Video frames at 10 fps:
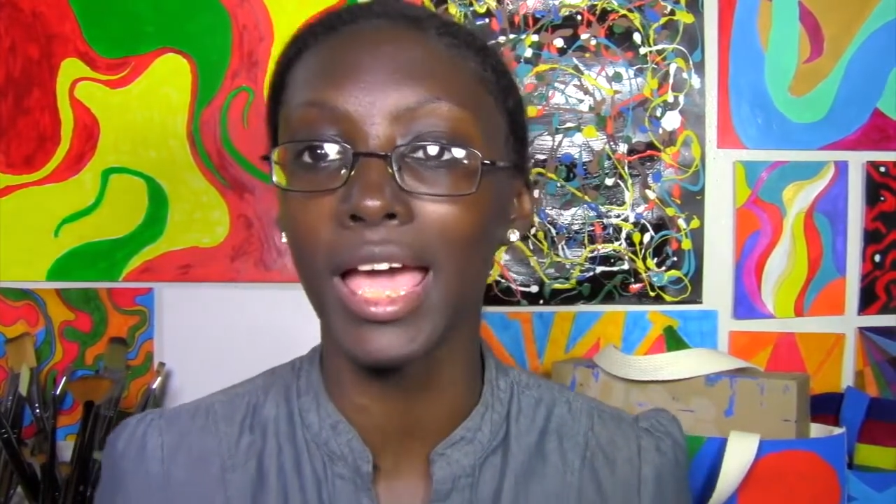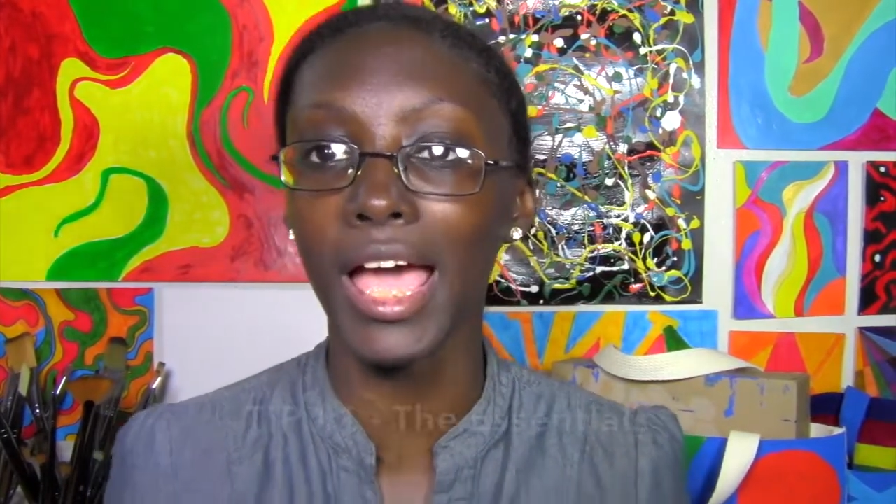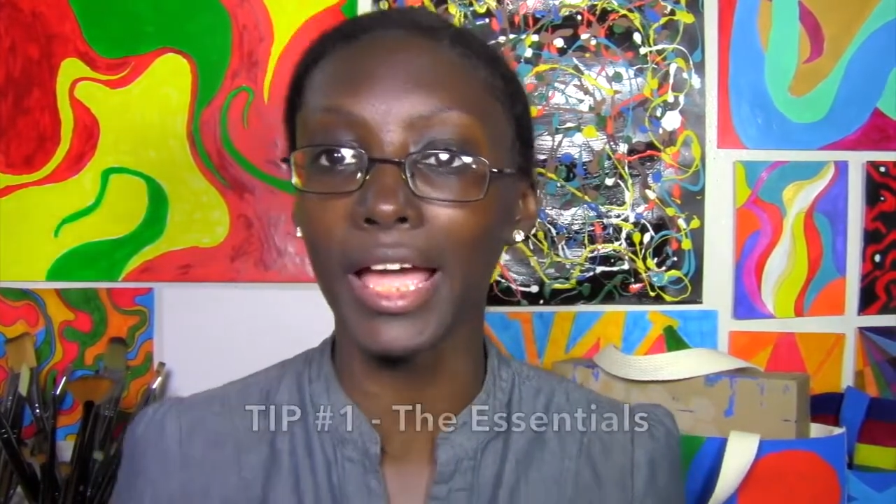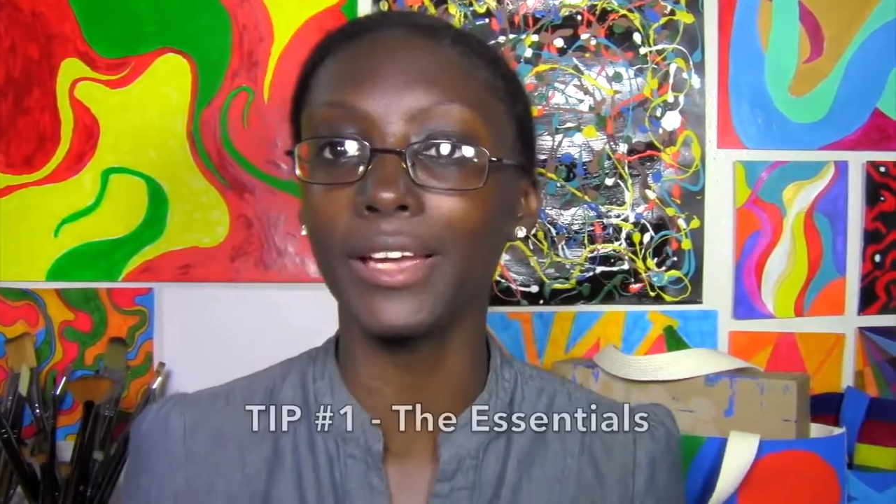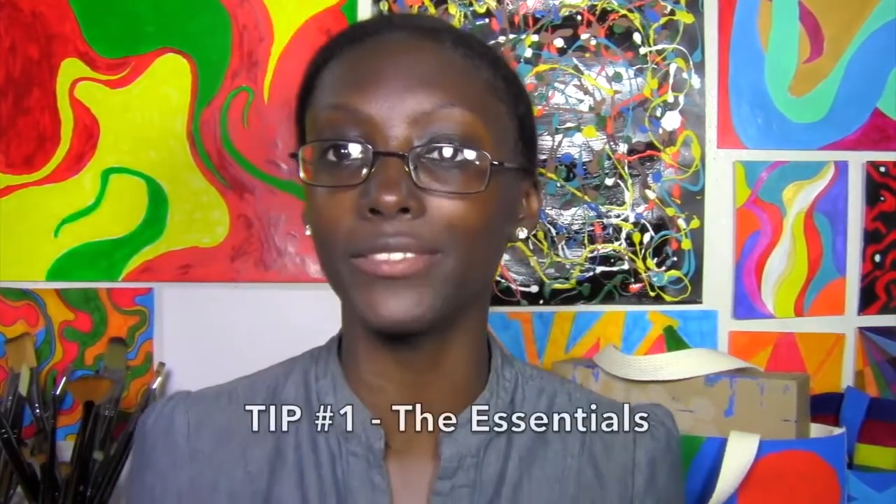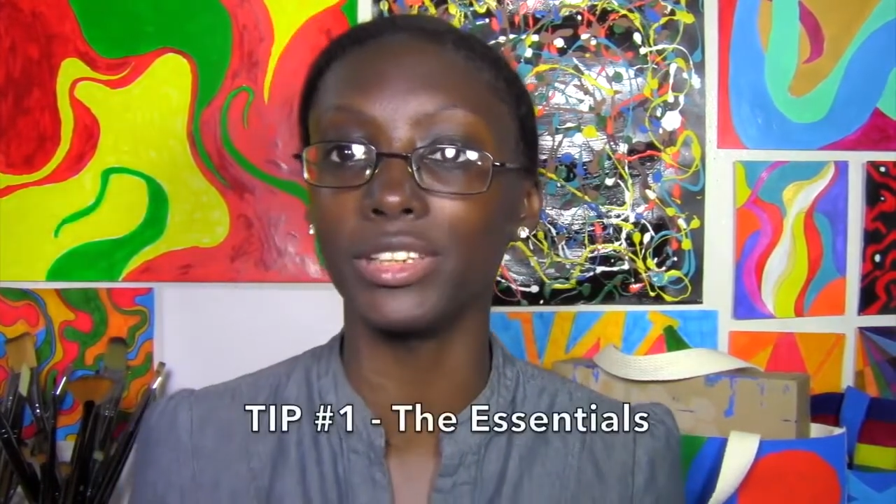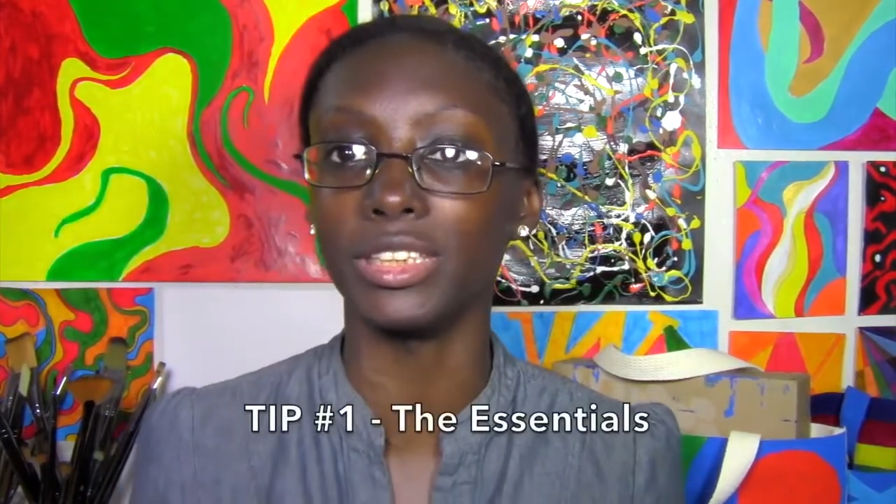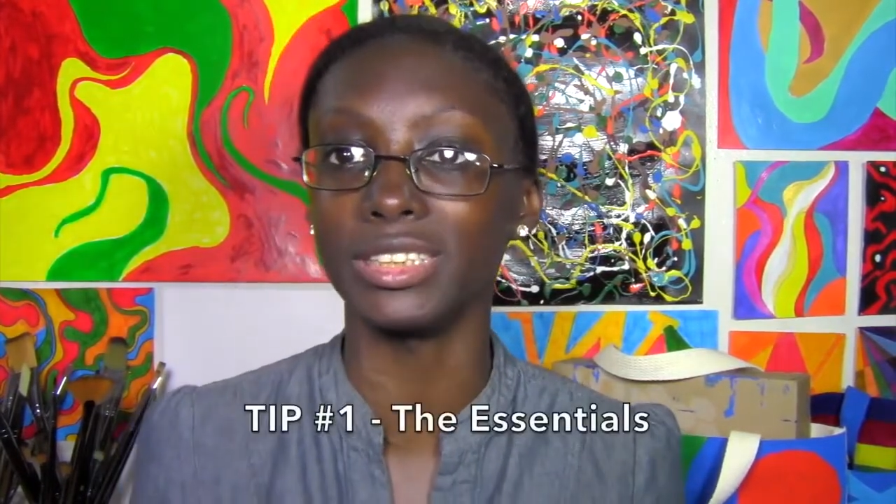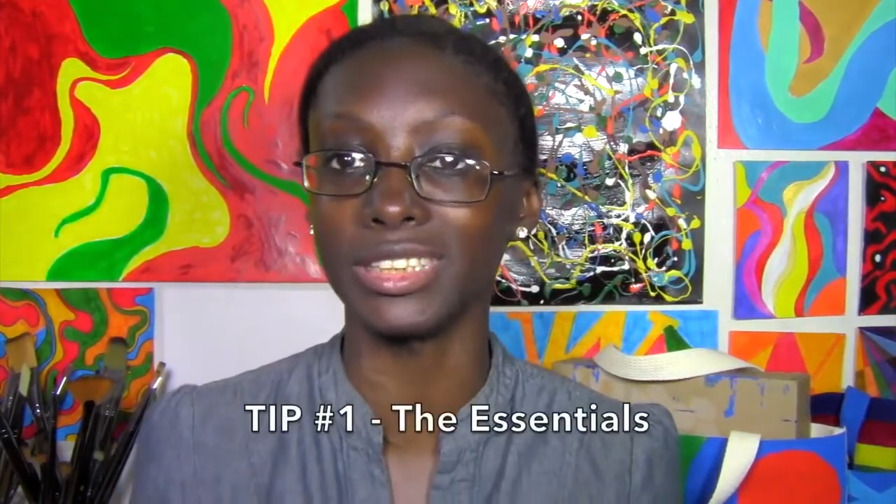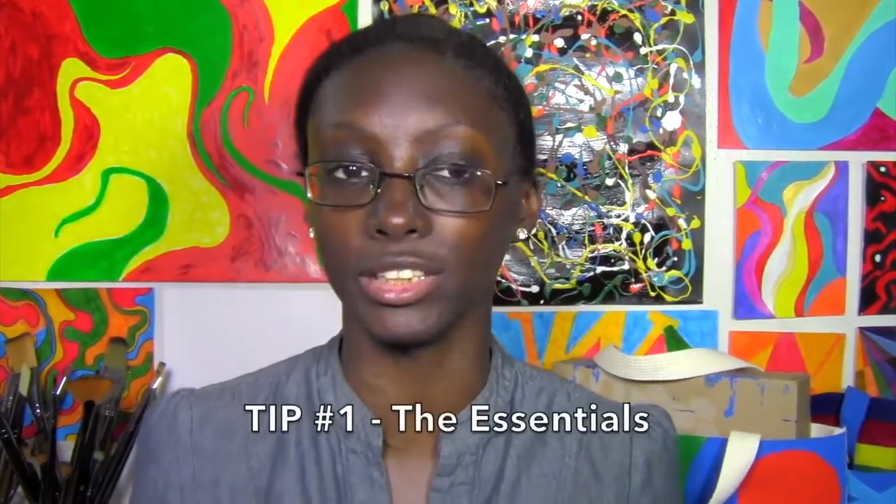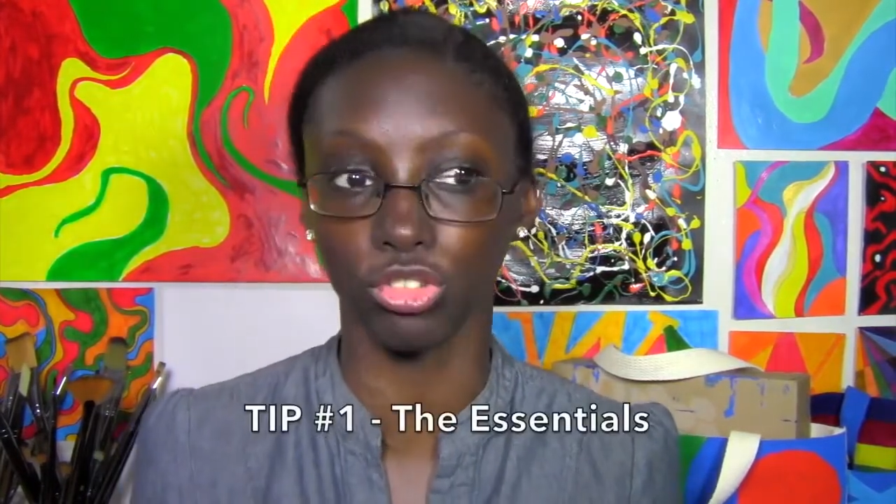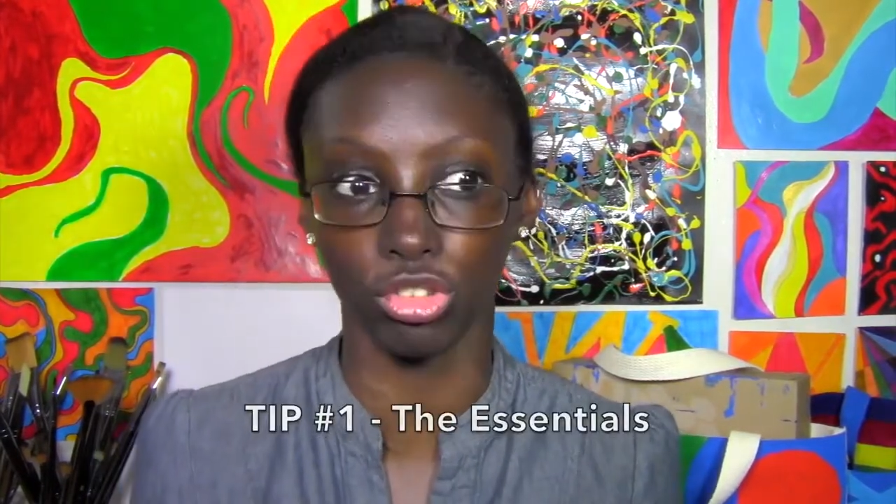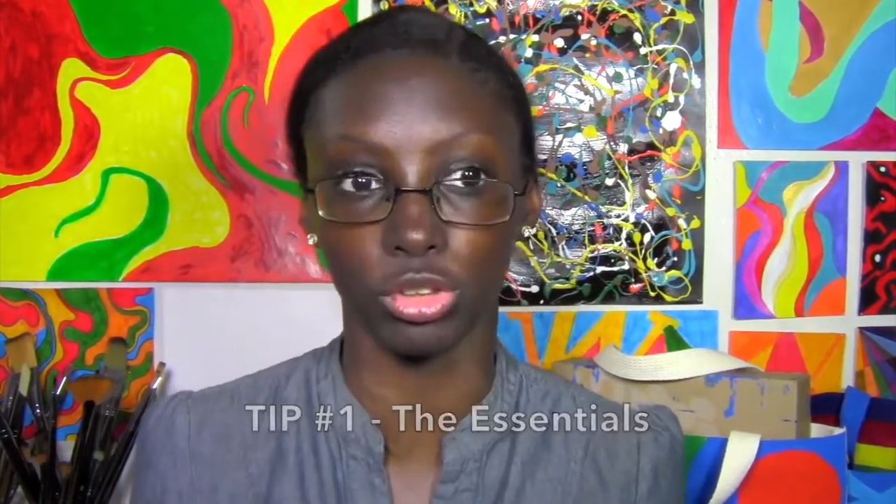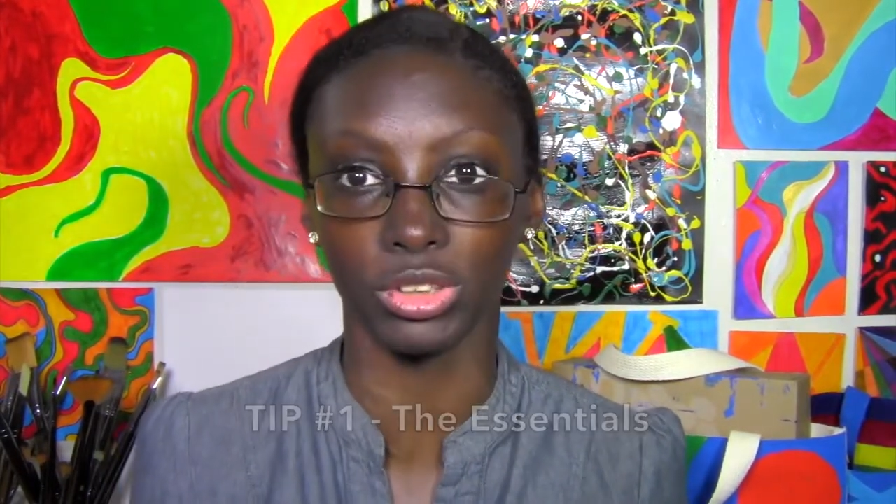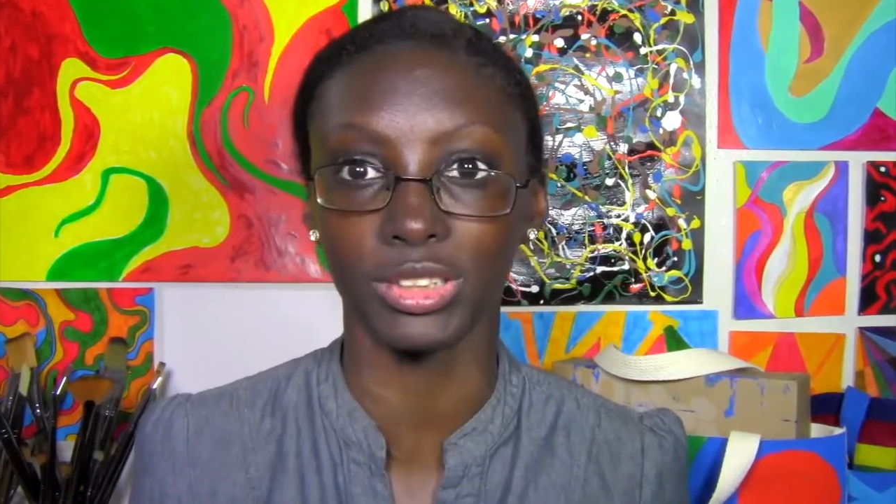have the
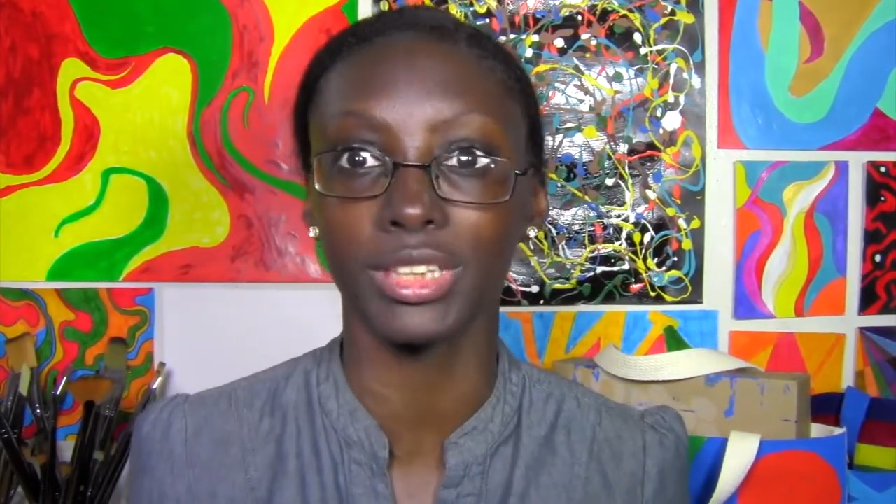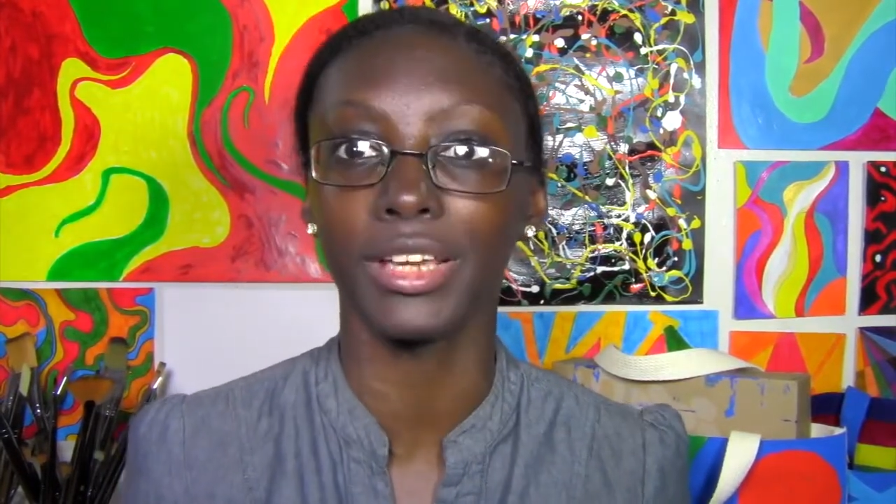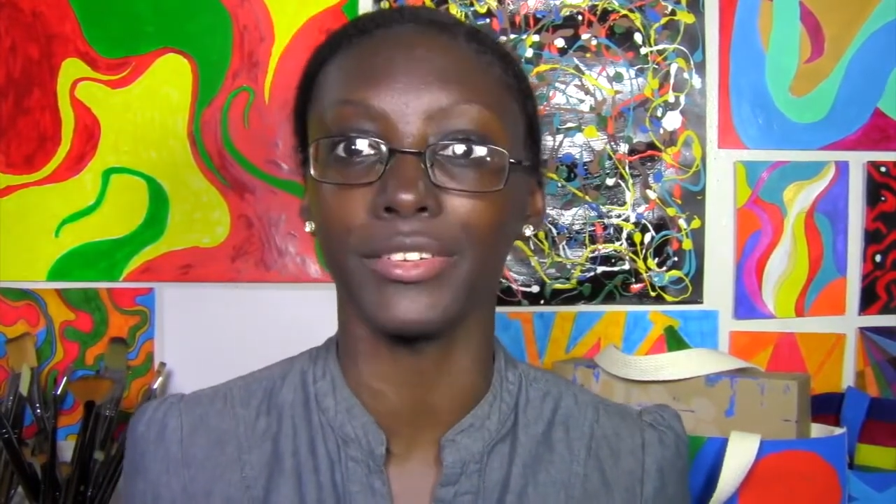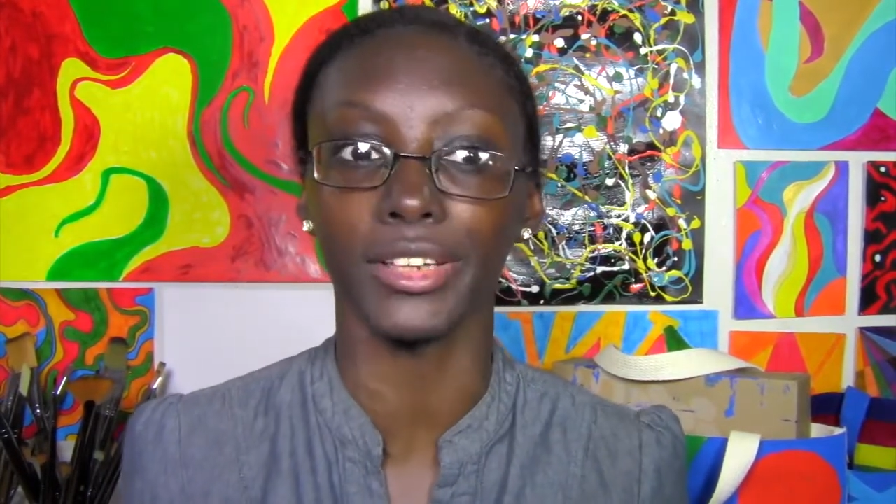essentials.